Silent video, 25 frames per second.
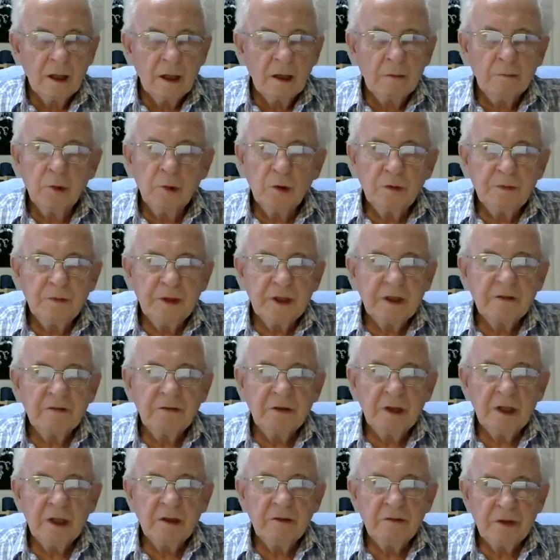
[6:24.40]
A movement
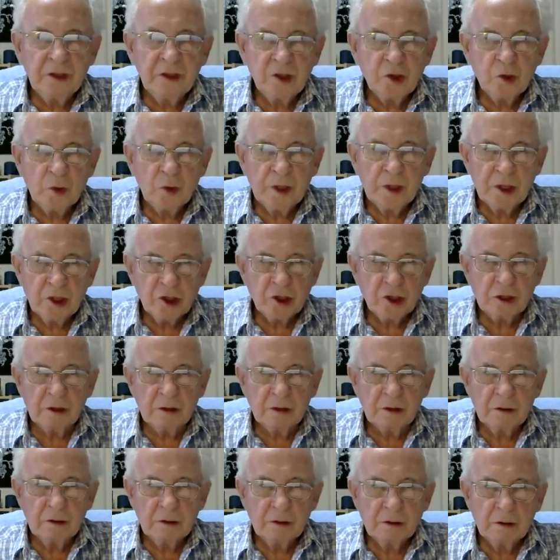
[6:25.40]
of
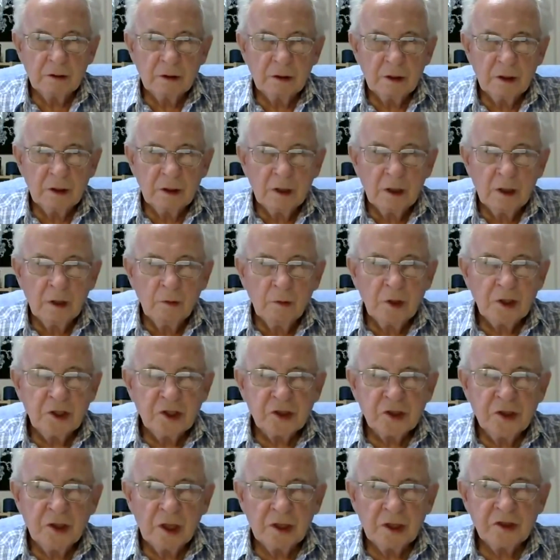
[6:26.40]
individuation, which
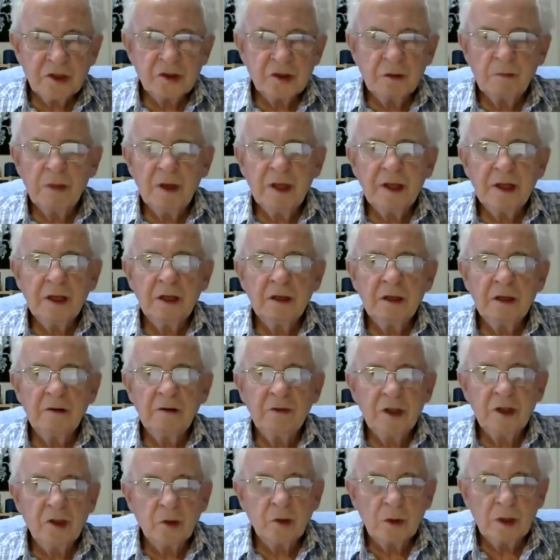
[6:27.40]
is not simply
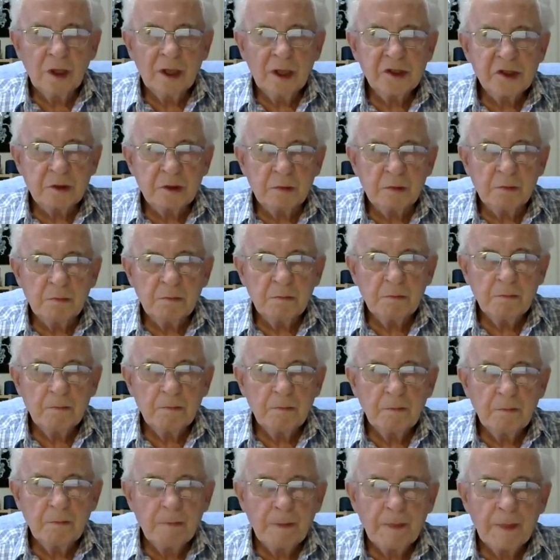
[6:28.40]
individualism,
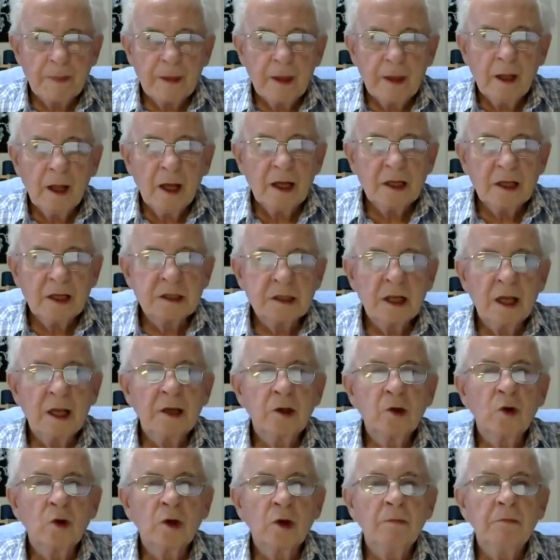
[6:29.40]
has
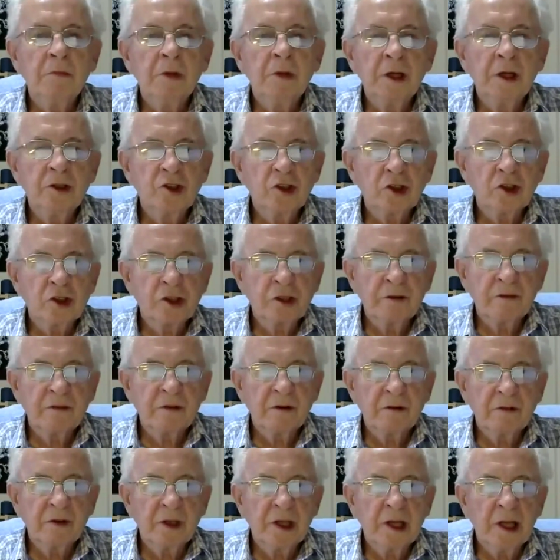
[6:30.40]
led to a major
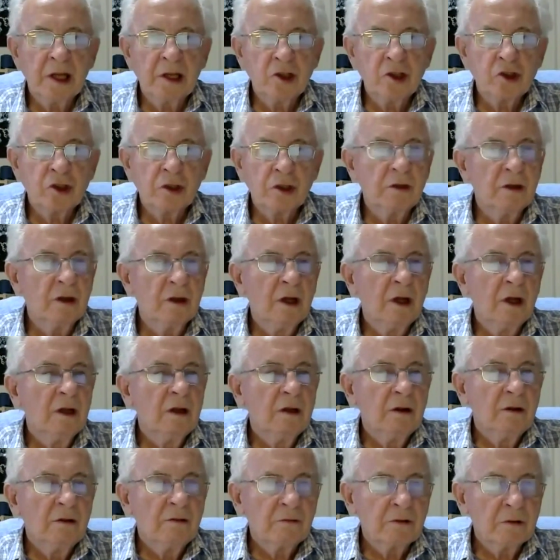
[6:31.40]
shift of attention
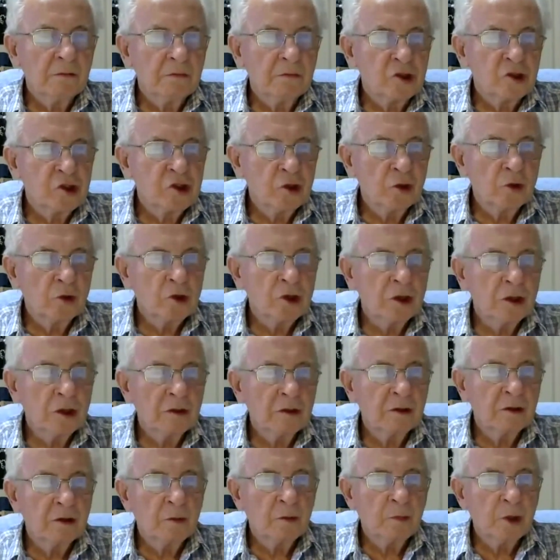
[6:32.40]
from the social
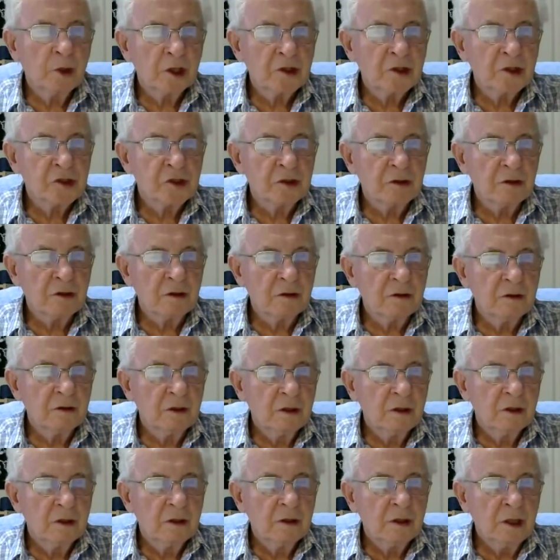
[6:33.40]
to the personal
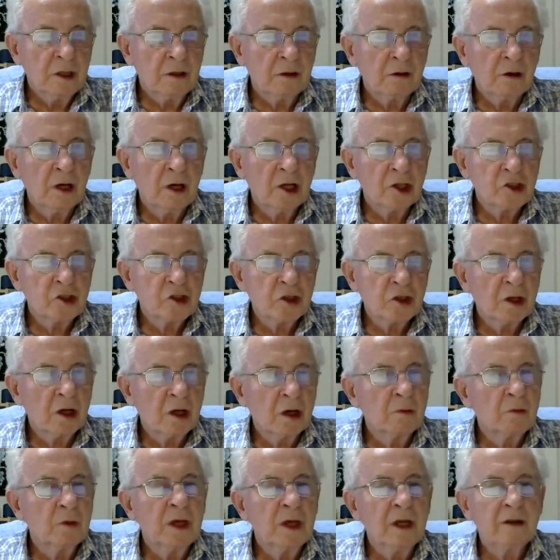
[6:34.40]
in relation to
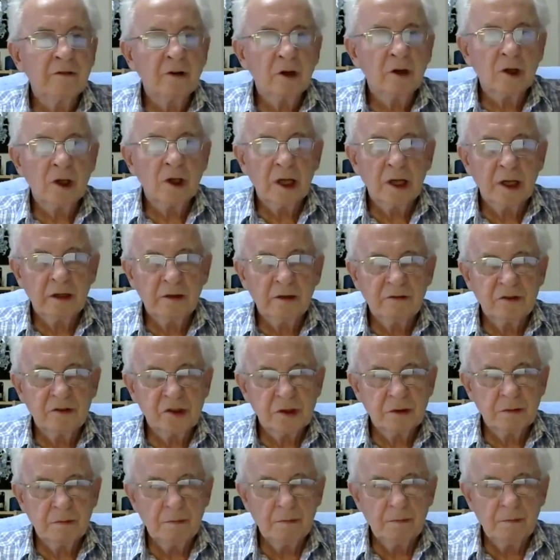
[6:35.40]
how we live our
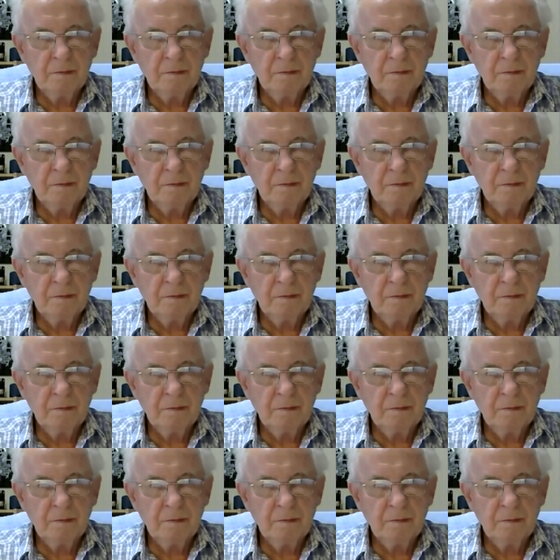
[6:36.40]
lives.